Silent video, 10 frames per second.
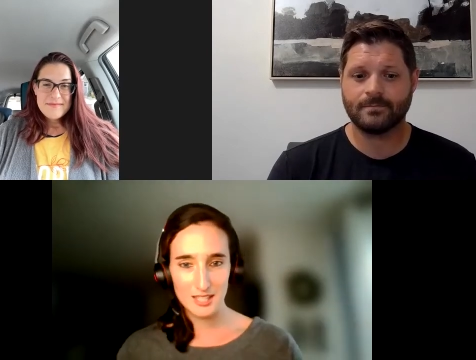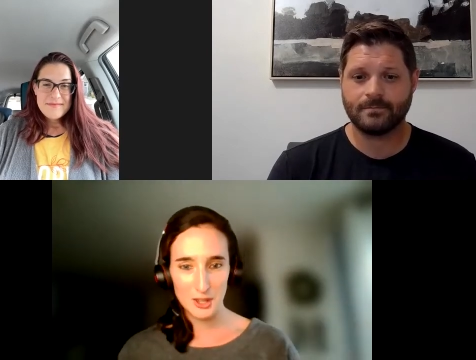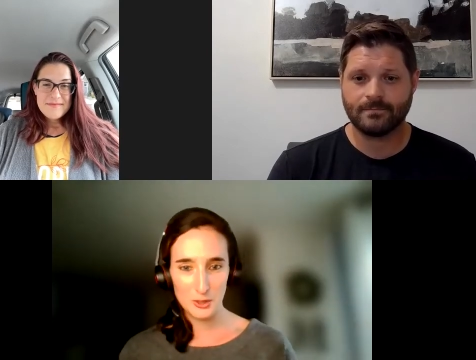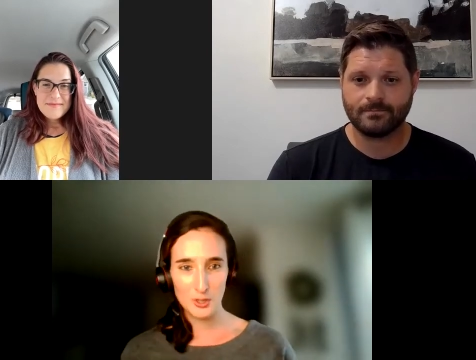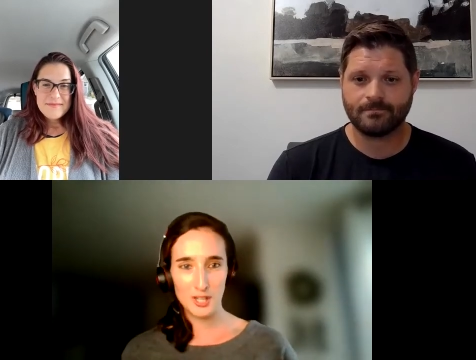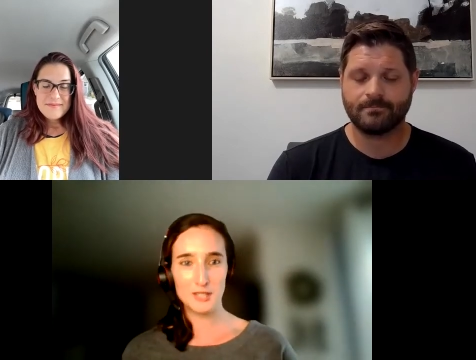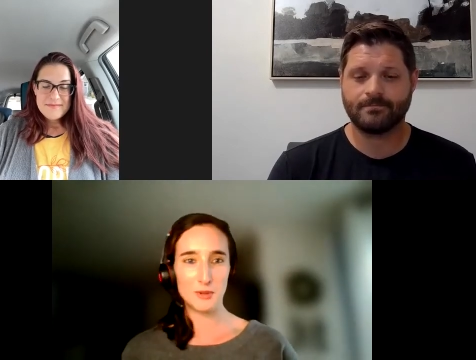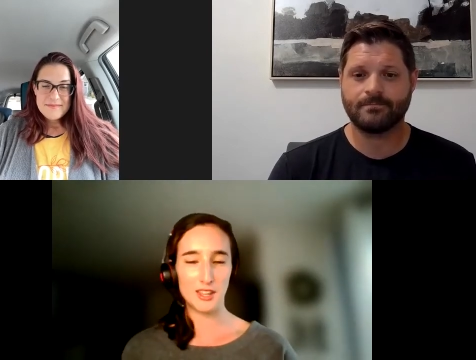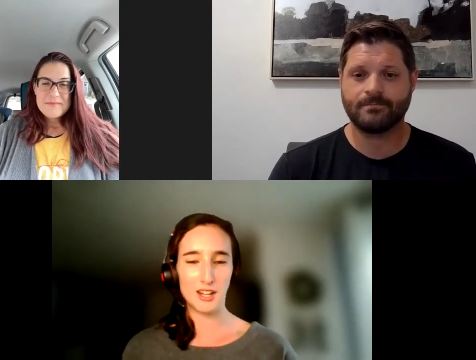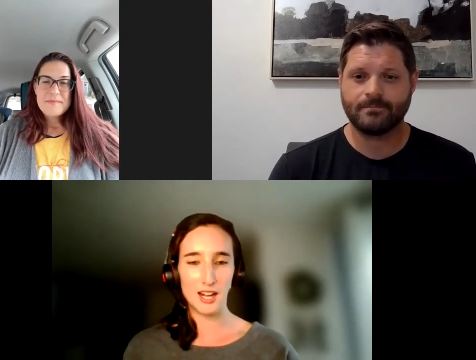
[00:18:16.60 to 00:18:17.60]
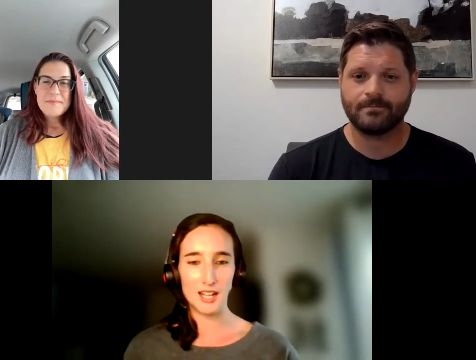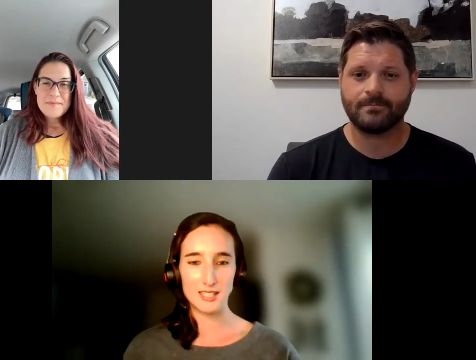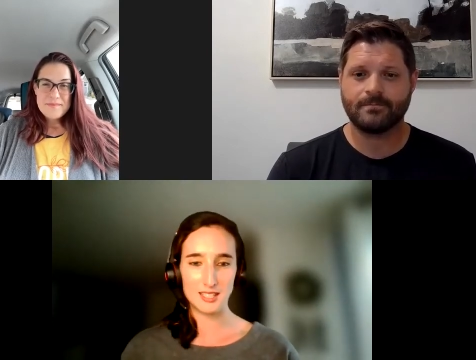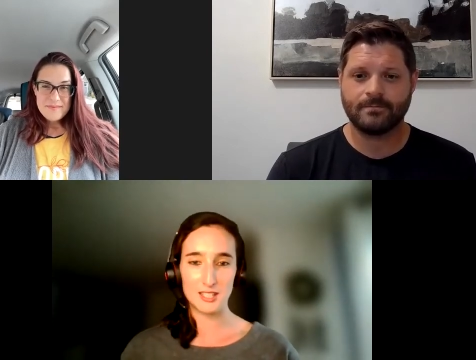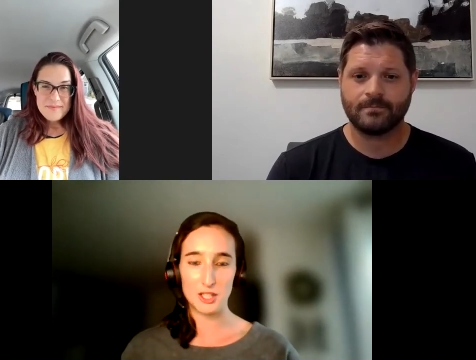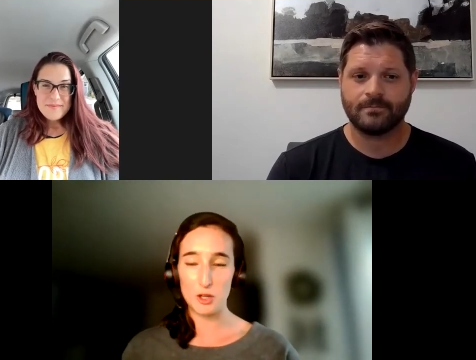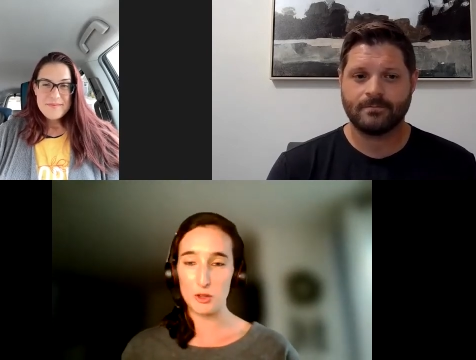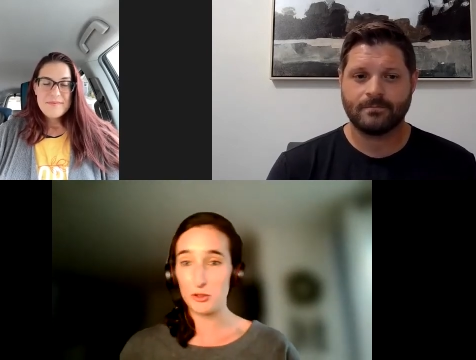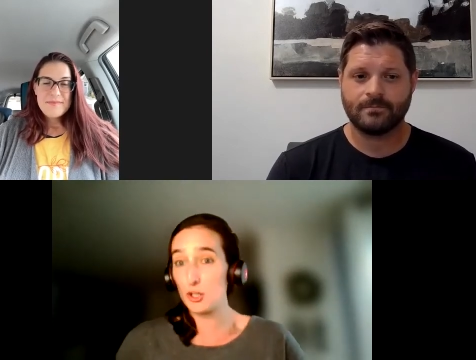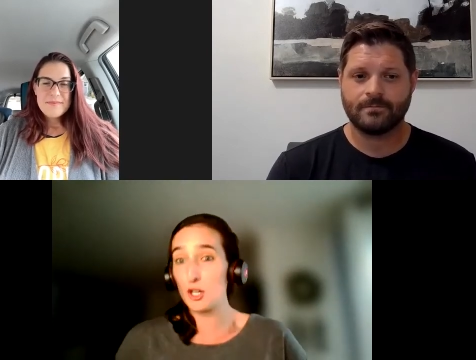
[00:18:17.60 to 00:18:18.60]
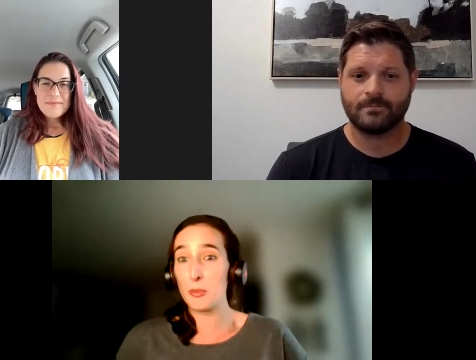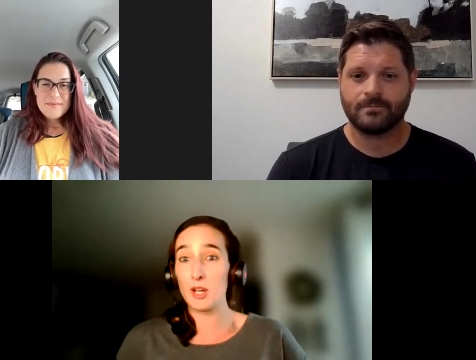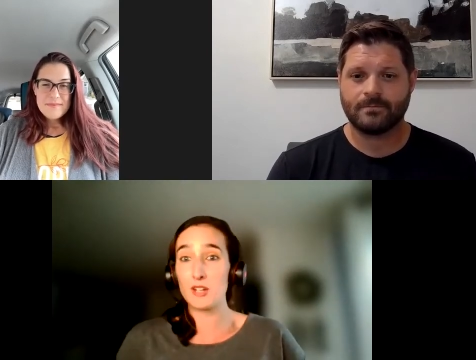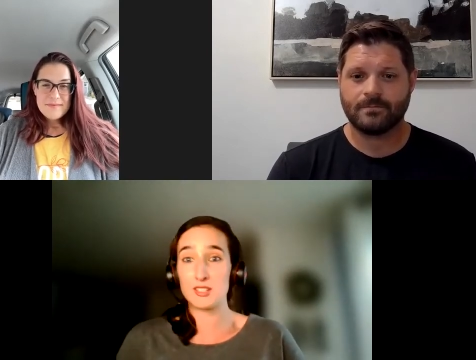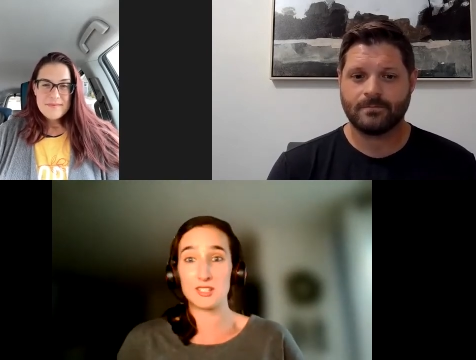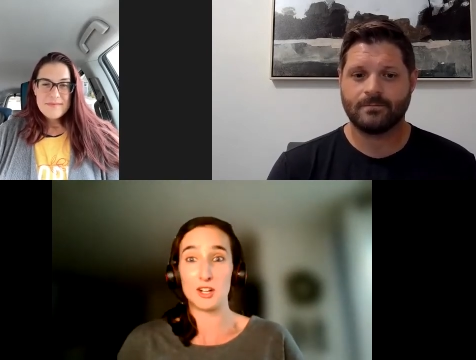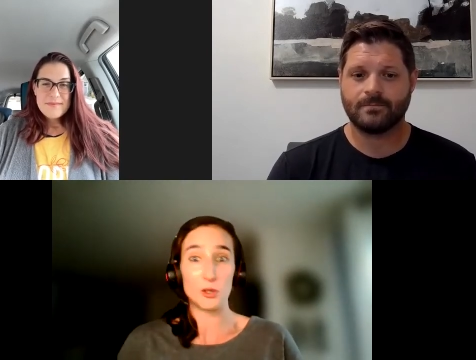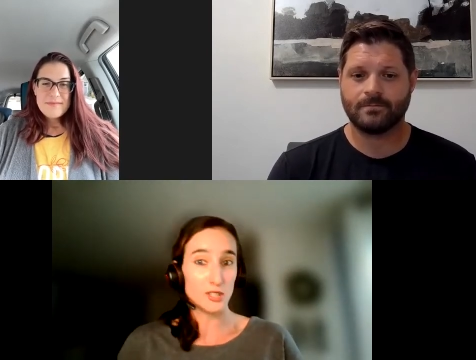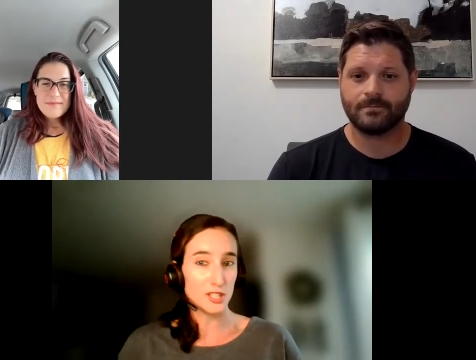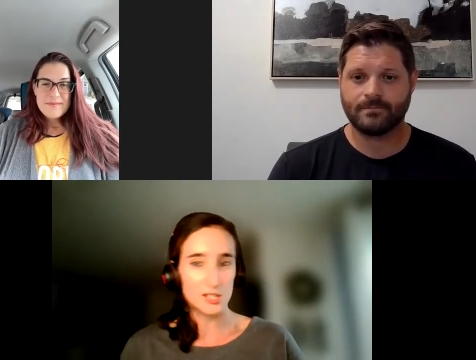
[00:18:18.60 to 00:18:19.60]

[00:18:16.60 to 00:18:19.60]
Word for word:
Speaker 1: in the world, whether it's your through your posts or holding